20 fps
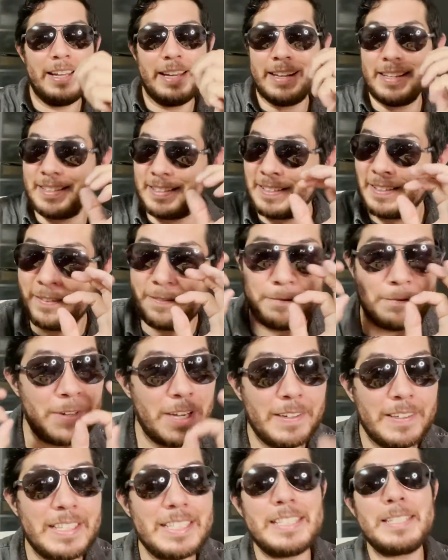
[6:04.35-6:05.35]
It's
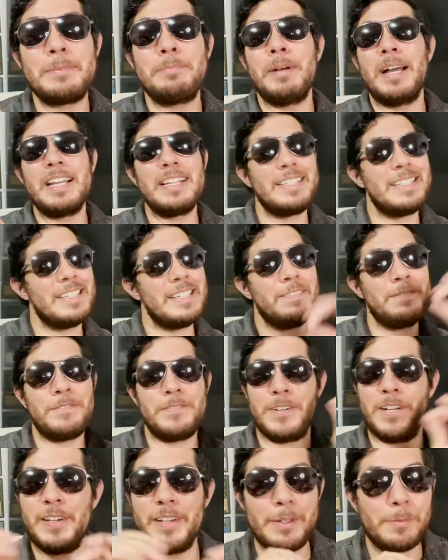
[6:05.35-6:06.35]
very spicy,
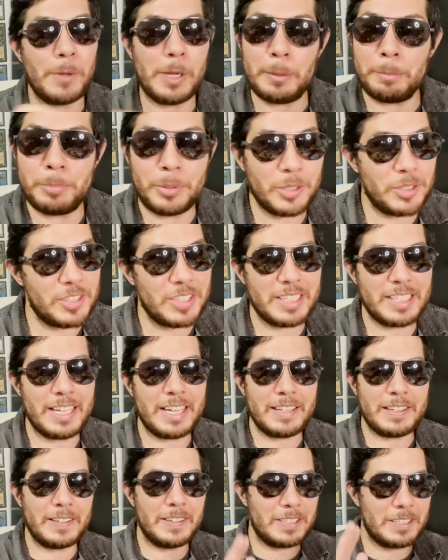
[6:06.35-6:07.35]
very well put
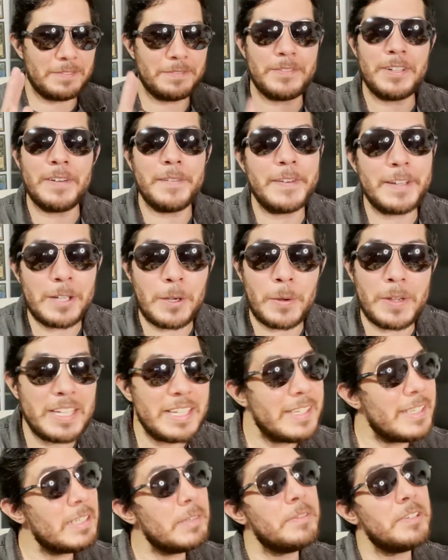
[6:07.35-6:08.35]
together. It's very
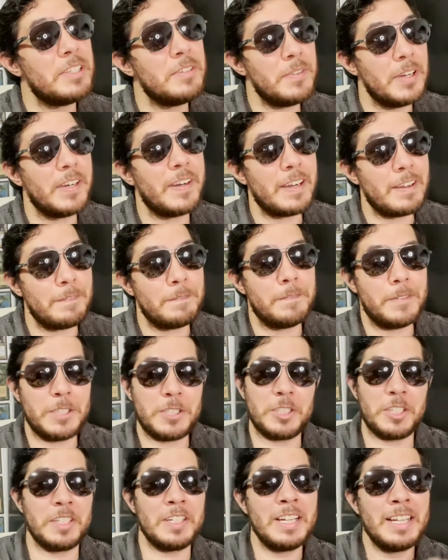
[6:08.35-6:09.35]
cohesive, it's very
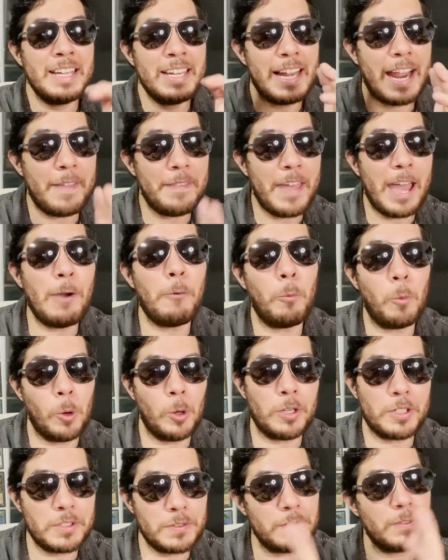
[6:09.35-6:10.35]
efficient. And that
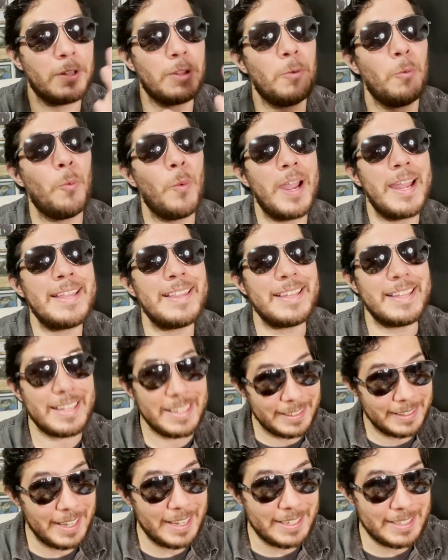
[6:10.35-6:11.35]
works for the way that
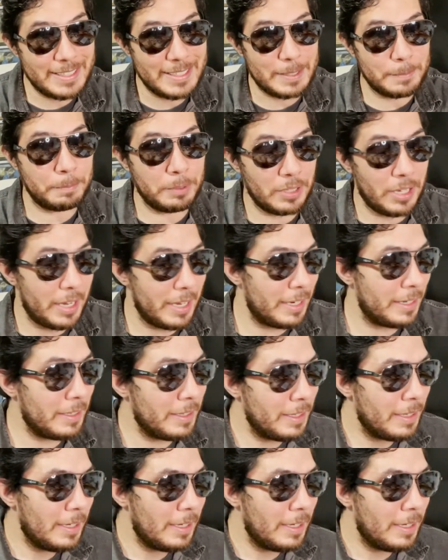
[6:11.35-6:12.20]
he likes to play.